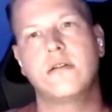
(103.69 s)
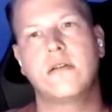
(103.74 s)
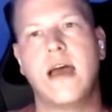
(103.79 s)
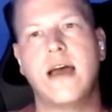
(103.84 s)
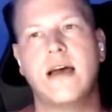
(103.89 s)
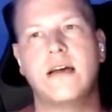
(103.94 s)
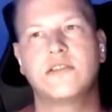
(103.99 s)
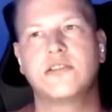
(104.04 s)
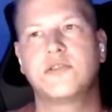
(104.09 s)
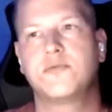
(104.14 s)

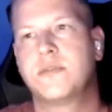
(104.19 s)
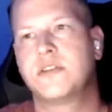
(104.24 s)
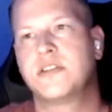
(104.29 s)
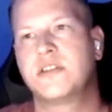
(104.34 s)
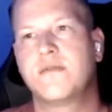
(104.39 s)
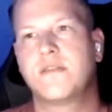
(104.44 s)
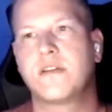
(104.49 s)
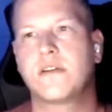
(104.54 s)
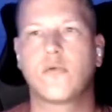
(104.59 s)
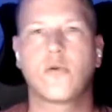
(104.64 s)
has
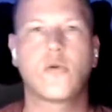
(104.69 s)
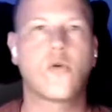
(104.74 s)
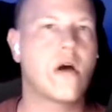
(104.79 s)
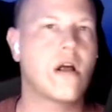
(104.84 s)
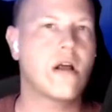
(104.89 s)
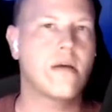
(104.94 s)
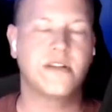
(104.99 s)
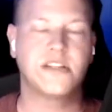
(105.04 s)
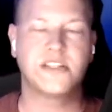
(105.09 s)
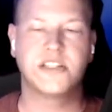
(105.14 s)
specific
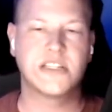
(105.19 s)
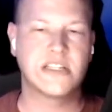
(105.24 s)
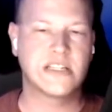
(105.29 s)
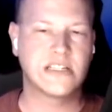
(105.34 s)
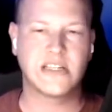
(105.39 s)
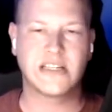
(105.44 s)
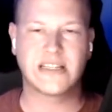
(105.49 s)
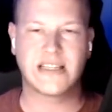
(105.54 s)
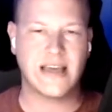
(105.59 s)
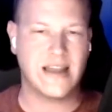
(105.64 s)
requirements and things
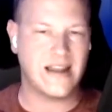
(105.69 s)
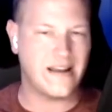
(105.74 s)
like that.